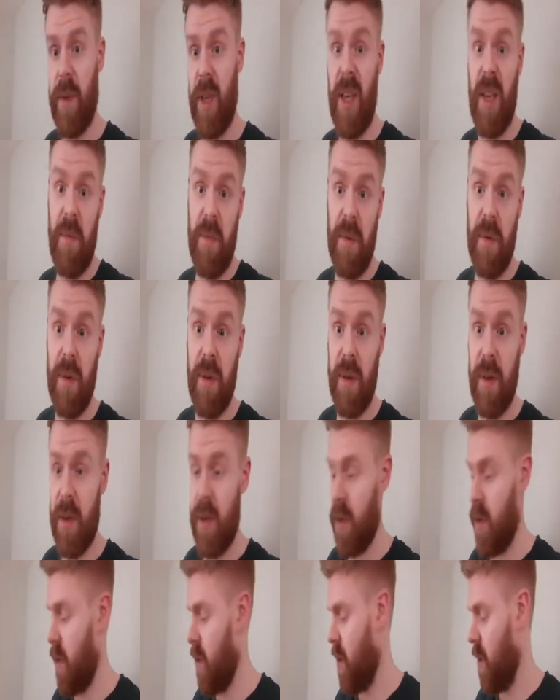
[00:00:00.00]
keep.
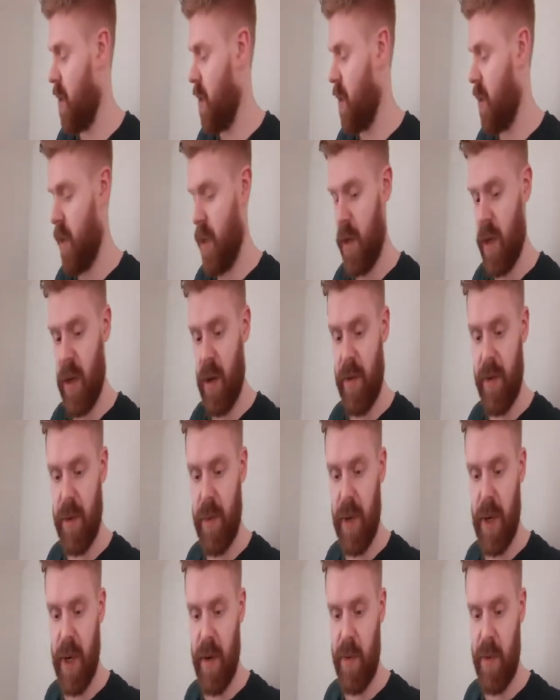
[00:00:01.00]
Obviously, being a